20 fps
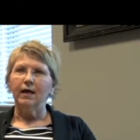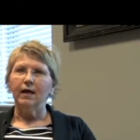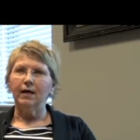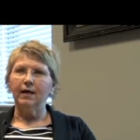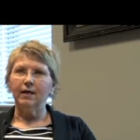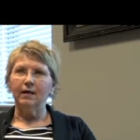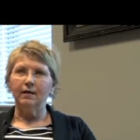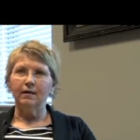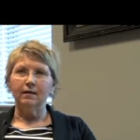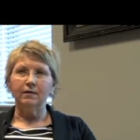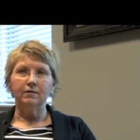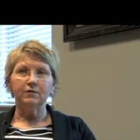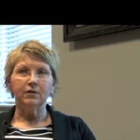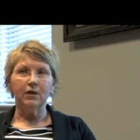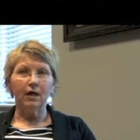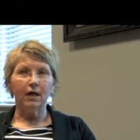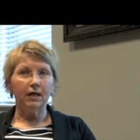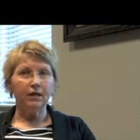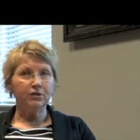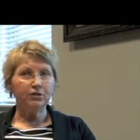
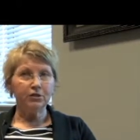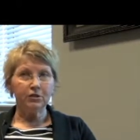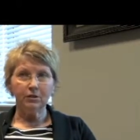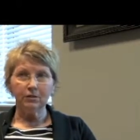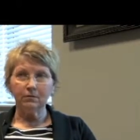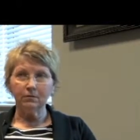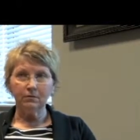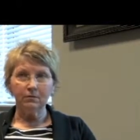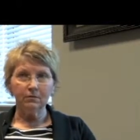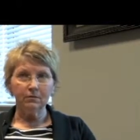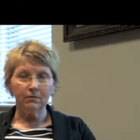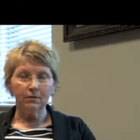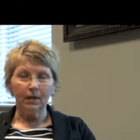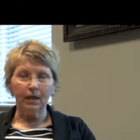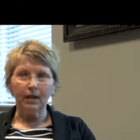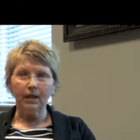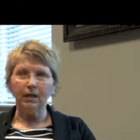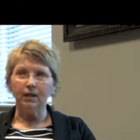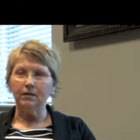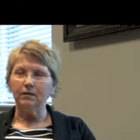and aging
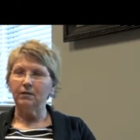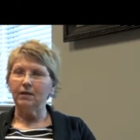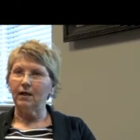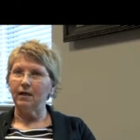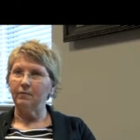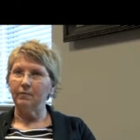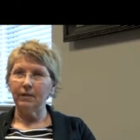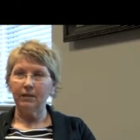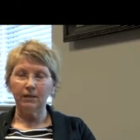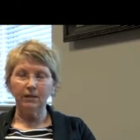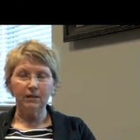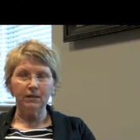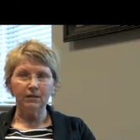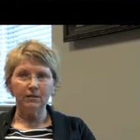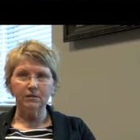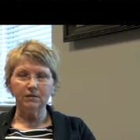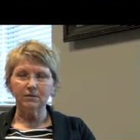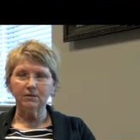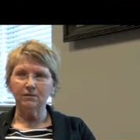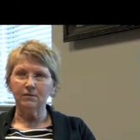and
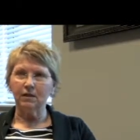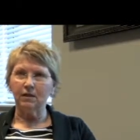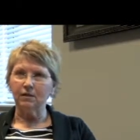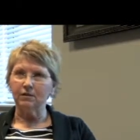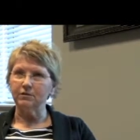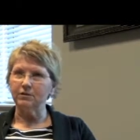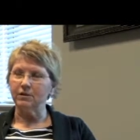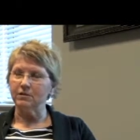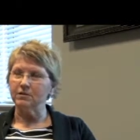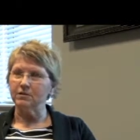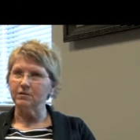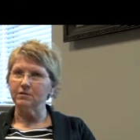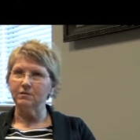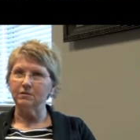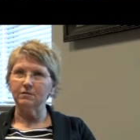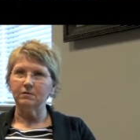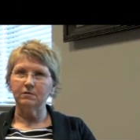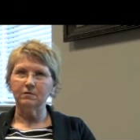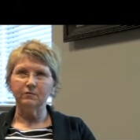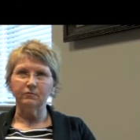diabetes uh, just